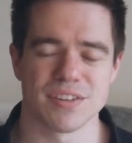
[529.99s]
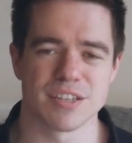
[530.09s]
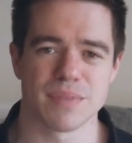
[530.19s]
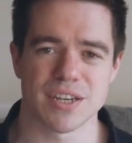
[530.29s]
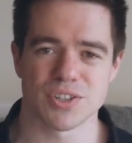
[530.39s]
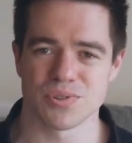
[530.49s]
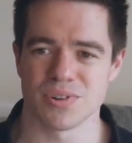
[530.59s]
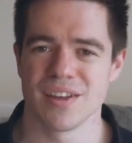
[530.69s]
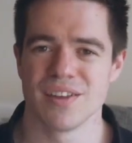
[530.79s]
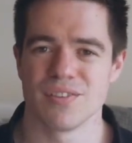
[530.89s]
You need to make
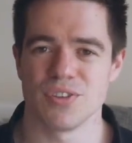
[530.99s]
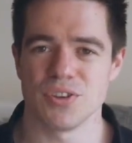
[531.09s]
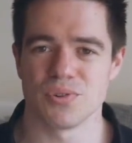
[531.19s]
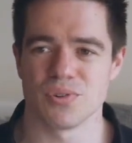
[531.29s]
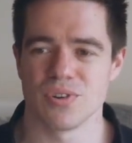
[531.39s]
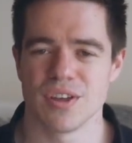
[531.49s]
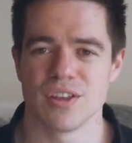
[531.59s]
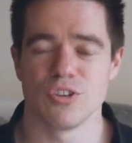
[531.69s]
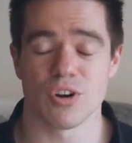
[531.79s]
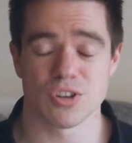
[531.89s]
sure that you're
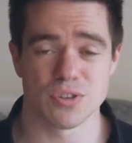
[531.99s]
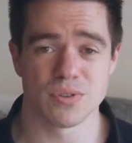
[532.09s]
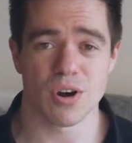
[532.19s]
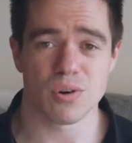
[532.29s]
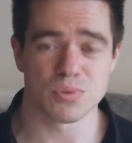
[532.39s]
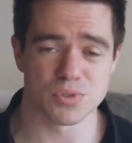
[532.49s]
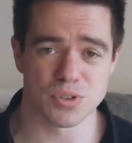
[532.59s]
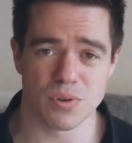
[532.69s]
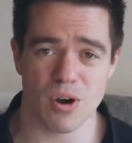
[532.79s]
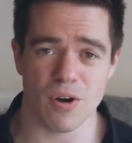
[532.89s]
not too cold or
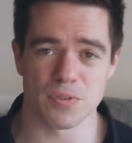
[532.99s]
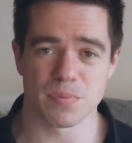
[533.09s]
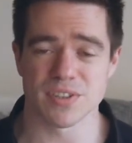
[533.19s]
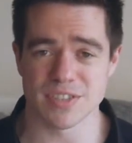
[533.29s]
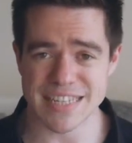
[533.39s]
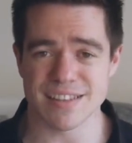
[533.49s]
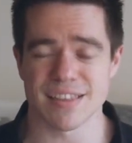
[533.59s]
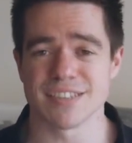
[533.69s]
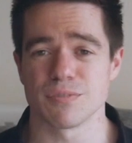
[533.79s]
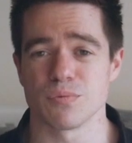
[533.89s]
too hot, because these are
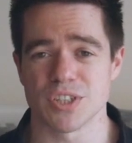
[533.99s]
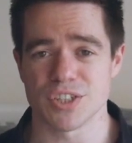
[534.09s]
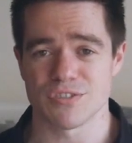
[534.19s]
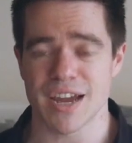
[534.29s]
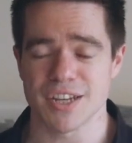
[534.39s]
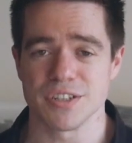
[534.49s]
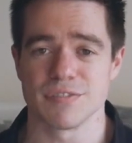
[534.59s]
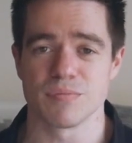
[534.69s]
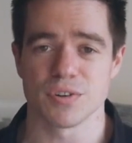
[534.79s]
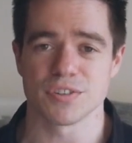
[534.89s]
things that will distract you
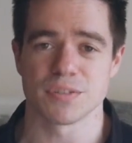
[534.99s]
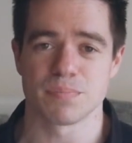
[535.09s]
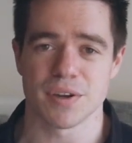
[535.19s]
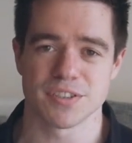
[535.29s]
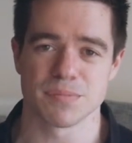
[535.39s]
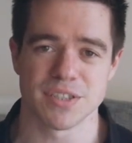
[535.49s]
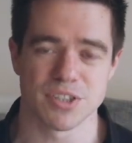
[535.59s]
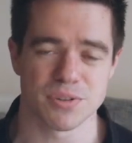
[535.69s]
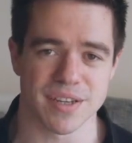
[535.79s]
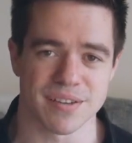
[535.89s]
from what you're supposed to be
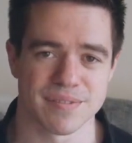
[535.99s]
doing.